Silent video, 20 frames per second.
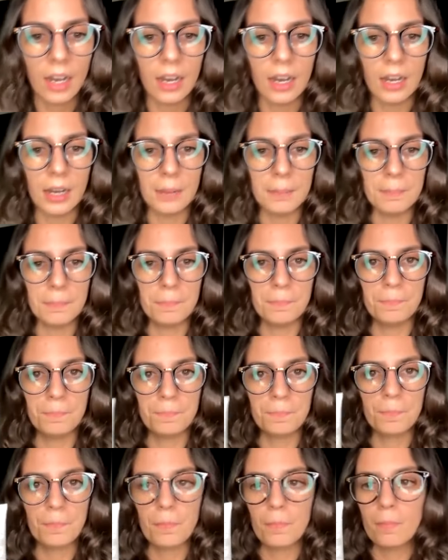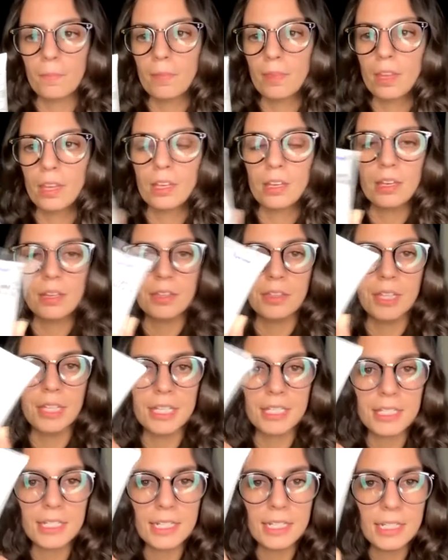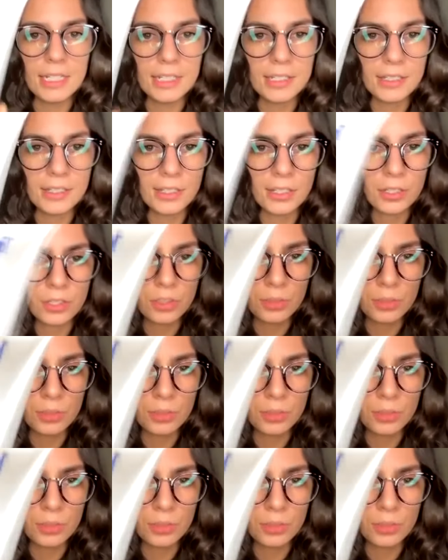Um, this is the